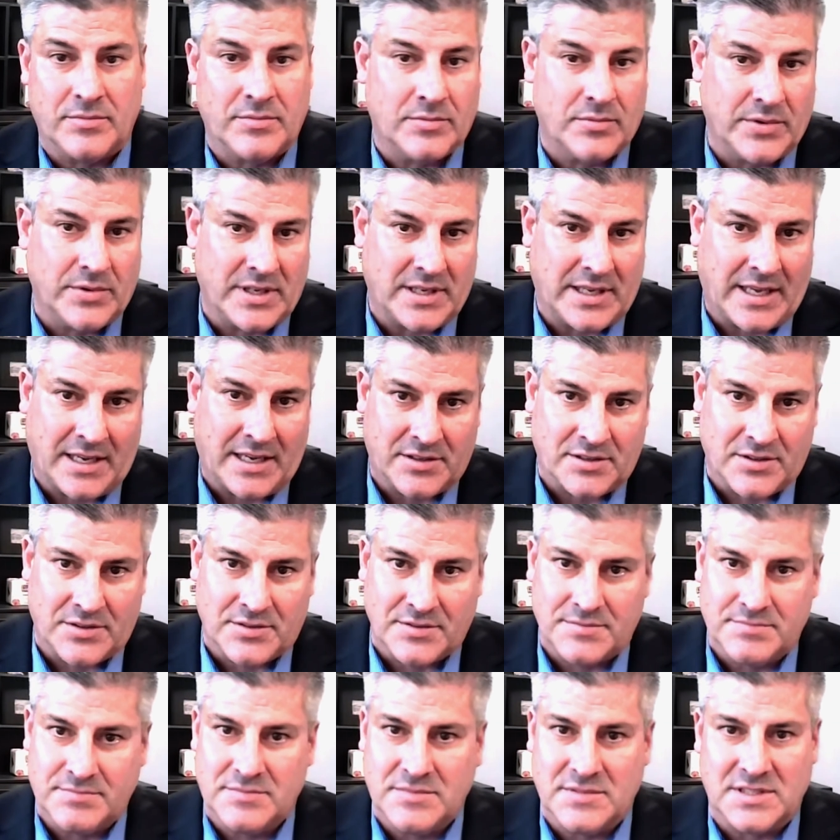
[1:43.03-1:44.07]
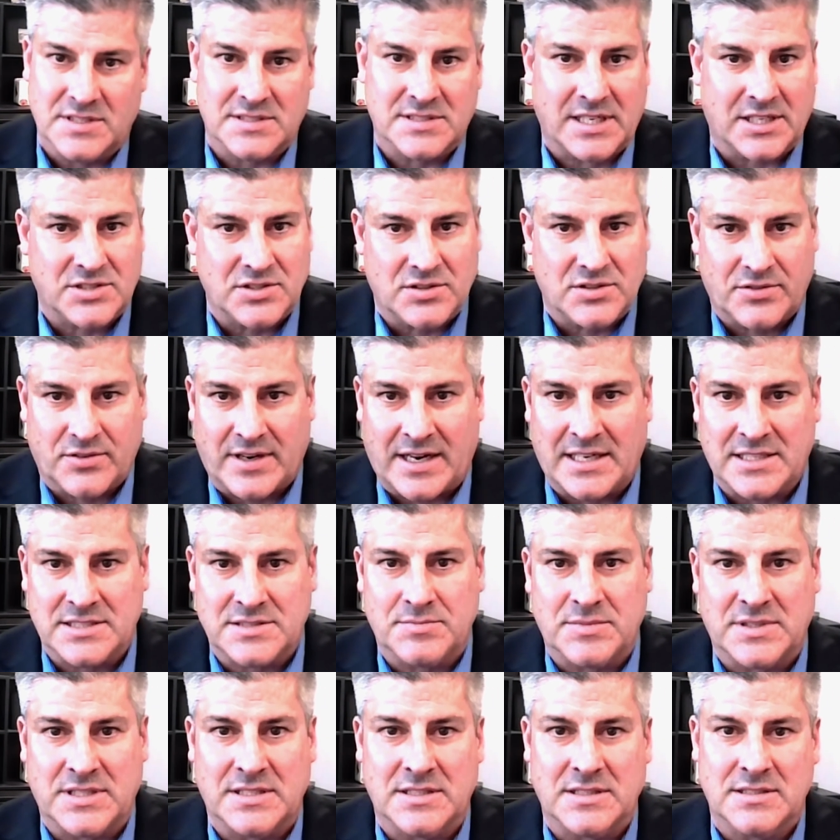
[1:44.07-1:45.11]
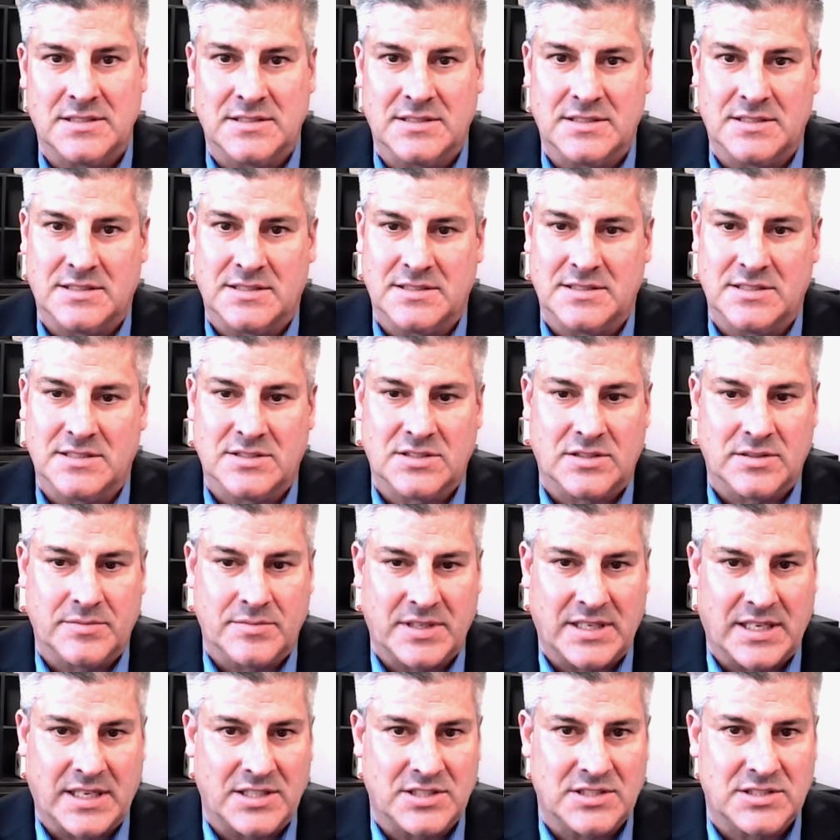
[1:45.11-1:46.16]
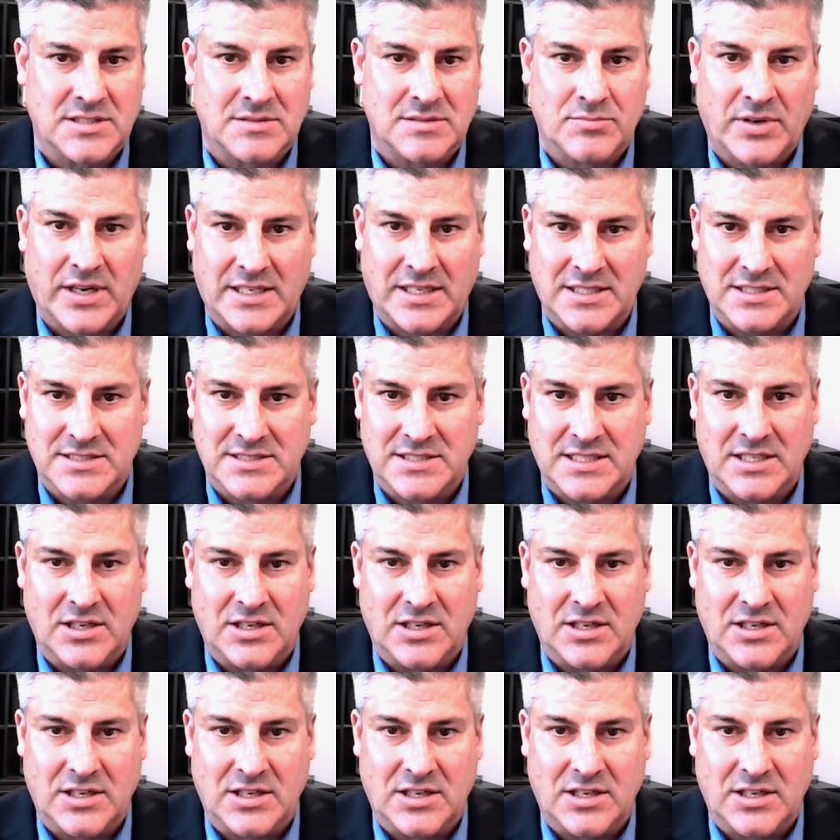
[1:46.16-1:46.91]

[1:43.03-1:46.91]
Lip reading: We handle the sexual harassment, the discrimination, pregnancy,